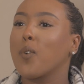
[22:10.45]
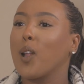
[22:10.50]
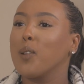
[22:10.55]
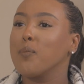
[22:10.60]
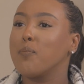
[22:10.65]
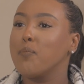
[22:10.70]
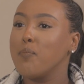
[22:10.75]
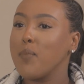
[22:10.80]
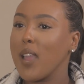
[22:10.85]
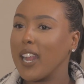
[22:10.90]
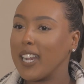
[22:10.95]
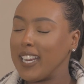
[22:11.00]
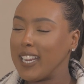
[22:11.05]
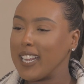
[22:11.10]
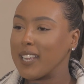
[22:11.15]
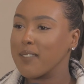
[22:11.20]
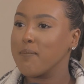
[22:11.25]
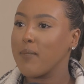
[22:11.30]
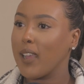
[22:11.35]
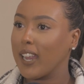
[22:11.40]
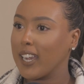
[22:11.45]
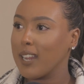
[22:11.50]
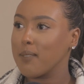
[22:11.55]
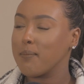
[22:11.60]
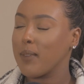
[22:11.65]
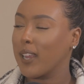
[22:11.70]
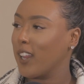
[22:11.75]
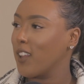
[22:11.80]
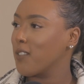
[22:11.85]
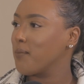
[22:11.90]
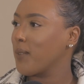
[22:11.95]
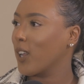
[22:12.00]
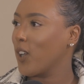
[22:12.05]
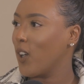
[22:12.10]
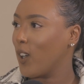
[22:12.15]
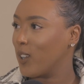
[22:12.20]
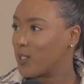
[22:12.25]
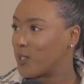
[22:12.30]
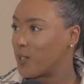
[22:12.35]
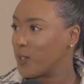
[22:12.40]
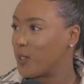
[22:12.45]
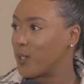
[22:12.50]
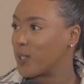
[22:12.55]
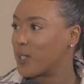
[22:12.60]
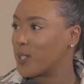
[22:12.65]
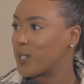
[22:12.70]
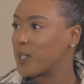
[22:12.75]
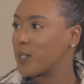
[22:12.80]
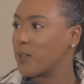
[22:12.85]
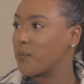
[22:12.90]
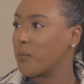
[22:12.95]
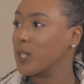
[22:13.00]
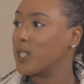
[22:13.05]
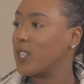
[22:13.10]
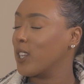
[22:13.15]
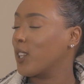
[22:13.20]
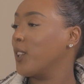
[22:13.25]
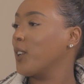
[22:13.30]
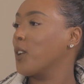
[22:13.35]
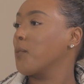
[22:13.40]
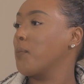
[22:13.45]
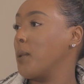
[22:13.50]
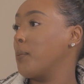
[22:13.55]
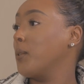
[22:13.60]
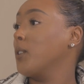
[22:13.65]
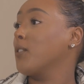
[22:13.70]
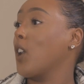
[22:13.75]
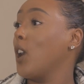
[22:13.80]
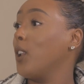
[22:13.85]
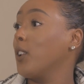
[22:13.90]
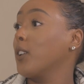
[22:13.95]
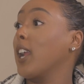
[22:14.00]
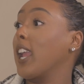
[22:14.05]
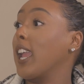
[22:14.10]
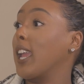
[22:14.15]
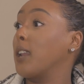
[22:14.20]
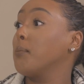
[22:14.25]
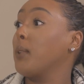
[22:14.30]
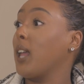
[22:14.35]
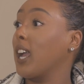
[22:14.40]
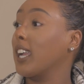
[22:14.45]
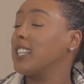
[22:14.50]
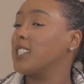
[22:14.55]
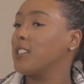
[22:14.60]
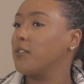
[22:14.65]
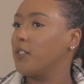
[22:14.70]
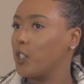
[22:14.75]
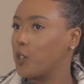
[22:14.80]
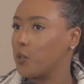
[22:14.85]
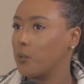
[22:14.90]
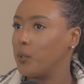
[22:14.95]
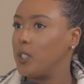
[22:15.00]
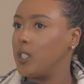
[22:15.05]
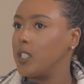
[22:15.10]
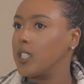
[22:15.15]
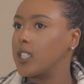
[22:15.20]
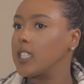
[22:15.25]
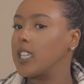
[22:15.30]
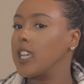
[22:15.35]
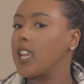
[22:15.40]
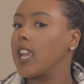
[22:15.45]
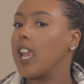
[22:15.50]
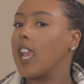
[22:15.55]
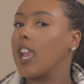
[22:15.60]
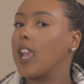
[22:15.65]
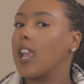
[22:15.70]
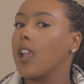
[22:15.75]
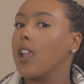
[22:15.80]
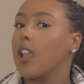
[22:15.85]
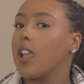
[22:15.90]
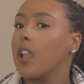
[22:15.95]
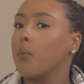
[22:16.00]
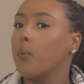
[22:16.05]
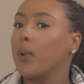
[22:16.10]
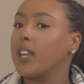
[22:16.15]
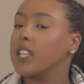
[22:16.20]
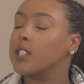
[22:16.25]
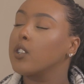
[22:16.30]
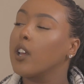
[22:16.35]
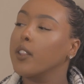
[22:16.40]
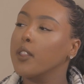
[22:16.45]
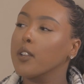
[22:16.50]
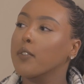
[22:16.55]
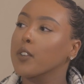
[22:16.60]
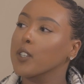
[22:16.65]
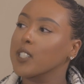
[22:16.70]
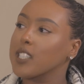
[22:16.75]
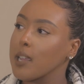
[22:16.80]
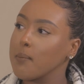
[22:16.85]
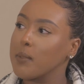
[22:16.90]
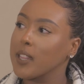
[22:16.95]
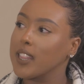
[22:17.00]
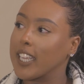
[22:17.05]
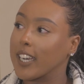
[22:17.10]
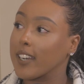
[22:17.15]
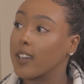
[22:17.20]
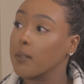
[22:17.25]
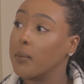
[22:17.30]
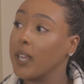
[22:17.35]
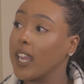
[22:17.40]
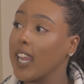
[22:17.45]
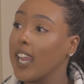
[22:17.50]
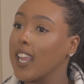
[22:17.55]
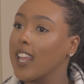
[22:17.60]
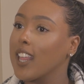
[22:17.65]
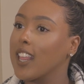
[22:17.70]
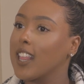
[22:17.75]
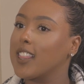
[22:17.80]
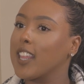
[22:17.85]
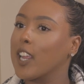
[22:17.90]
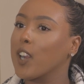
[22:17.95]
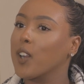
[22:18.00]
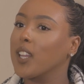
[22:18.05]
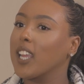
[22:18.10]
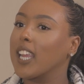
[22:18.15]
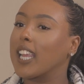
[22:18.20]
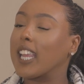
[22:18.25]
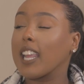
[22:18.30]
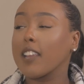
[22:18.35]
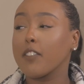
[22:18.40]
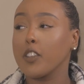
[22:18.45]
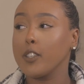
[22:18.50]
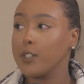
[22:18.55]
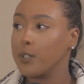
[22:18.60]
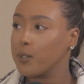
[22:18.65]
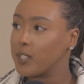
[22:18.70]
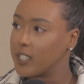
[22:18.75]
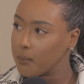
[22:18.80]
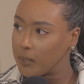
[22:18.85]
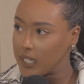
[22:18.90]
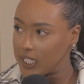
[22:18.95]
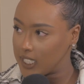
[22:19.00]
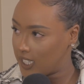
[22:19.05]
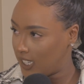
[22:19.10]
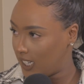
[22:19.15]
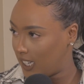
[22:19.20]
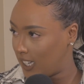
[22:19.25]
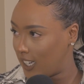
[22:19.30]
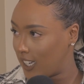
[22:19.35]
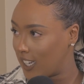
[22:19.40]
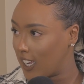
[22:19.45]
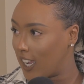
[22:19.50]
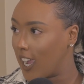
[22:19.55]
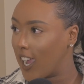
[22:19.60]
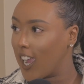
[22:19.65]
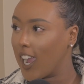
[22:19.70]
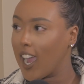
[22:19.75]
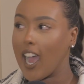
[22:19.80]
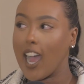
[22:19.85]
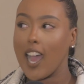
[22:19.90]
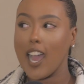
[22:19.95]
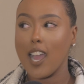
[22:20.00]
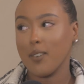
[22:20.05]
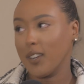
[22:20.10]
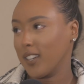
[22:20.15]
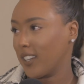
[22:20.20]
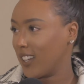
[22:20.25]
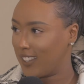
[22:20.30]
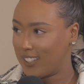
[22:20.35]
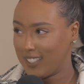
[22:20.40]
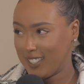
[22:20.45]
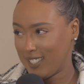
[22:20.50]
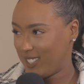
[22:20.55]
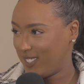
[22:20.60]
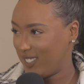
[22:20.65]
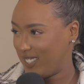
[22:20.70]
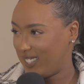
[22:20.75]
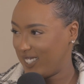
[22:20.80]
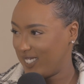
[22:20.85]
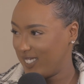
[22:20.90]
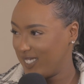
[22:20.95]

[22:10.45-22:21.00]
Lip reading: Many of my consults, particularly of people of color and Black individuals, when it's not their first time in therapy, they're like, if you do CBT, I want nothing to do with you.